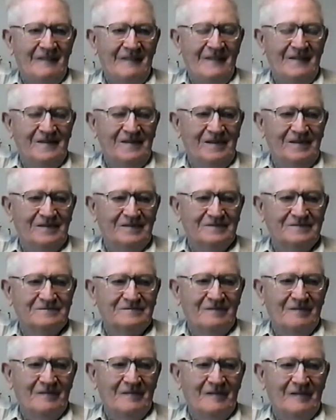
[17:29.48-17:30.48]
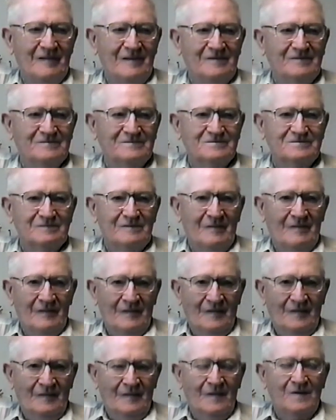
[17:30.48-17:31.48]
Did you continue in the grocery
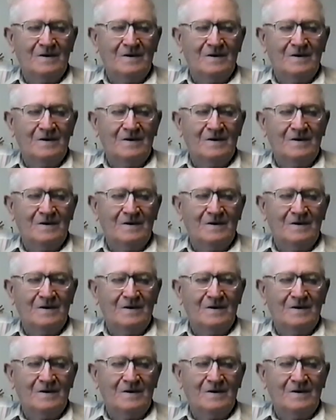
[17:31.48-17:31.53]
business?